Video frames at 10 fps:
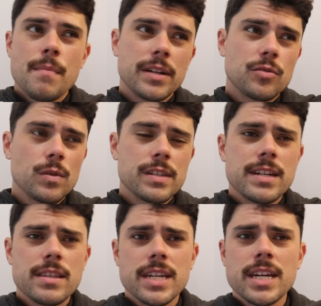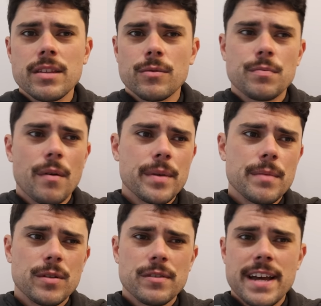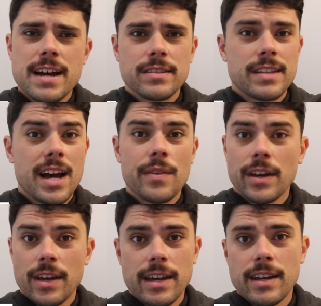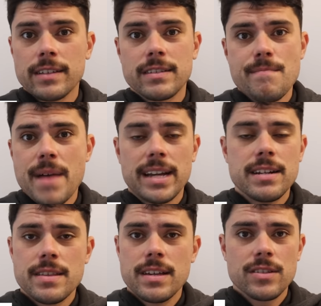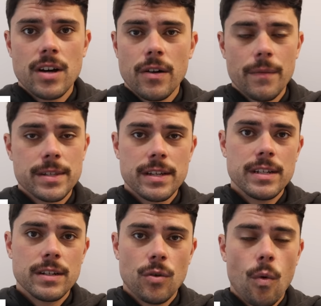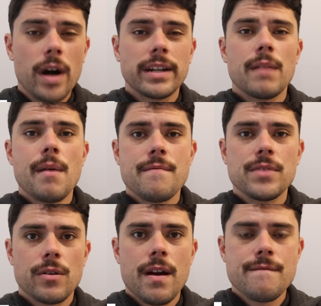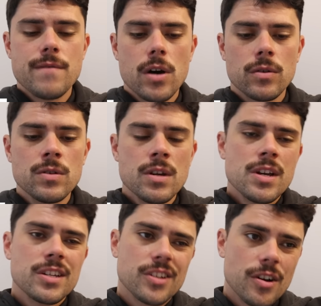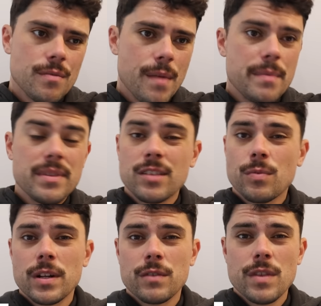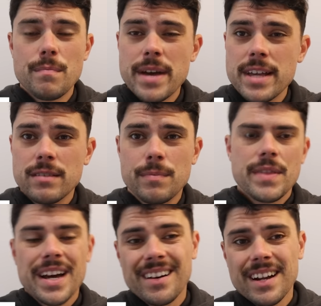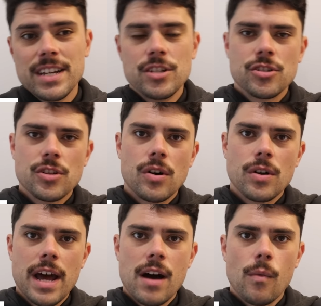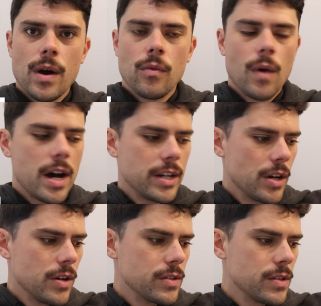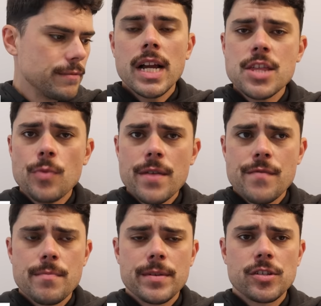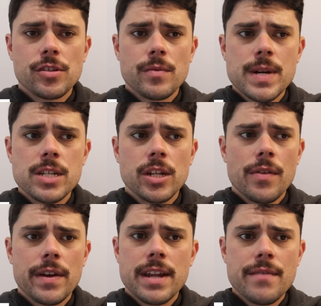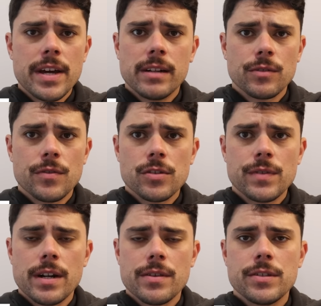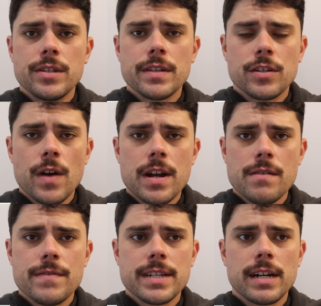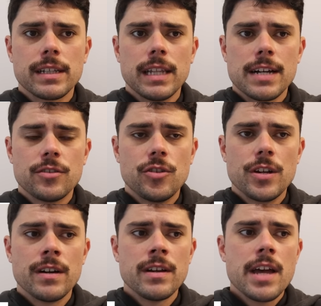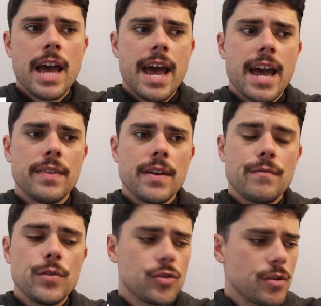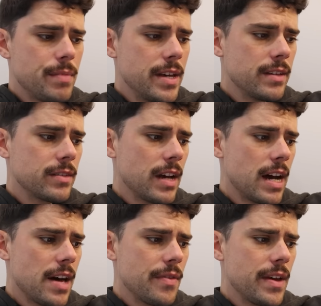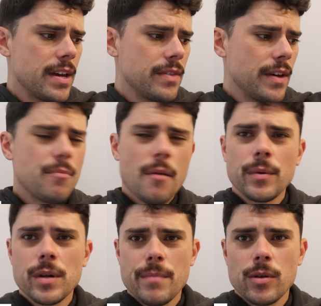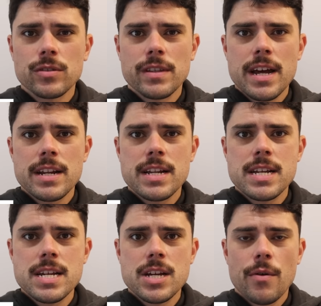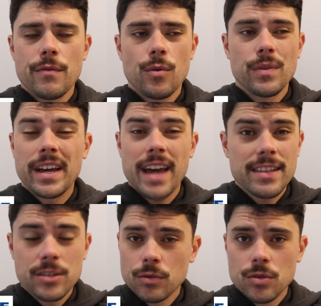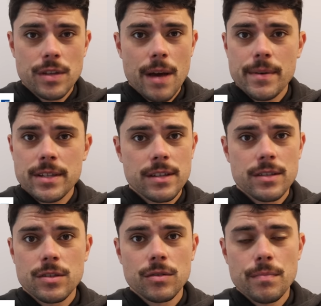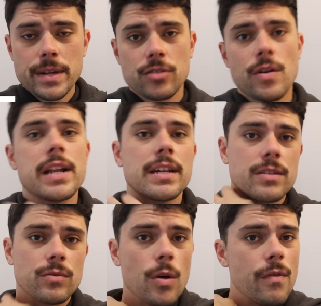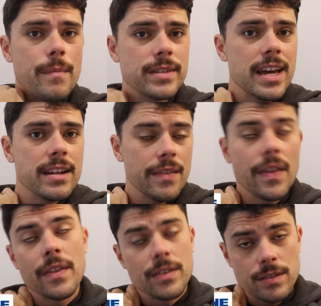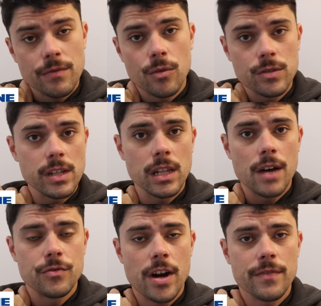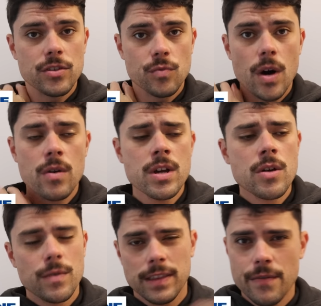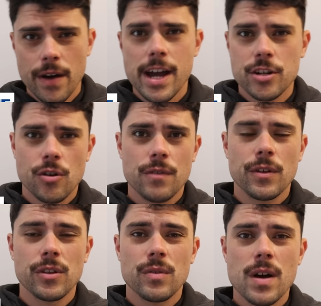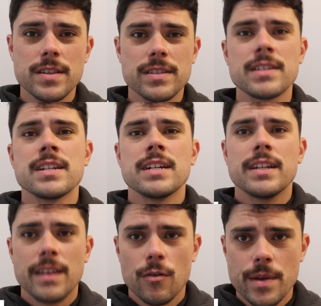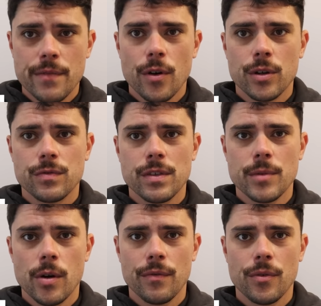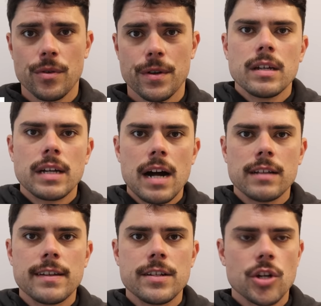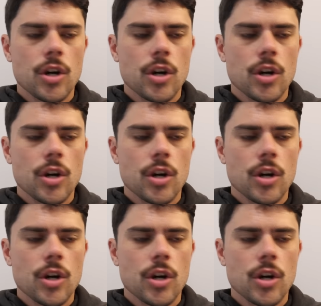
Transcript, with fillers: but towards the end of the year, there was probably a little doubt as to how they could get Gunston back into their side. Obviously, he didn't quite come up for the grand final, so maybe this one is for the best, but that kind of hinges on how well Ryan goes. Either way, for the position they're in, you know, they never held a first rounder this year. They traded it for Dunkley last year, and their future picks, they probably want to bolster that going forward, and they can still do that because there's still pick trading until November 10, and then there's, of course, the live draft as well. With Levi Ashcroft on the horizon, that will be a focus for them going forward. Carlton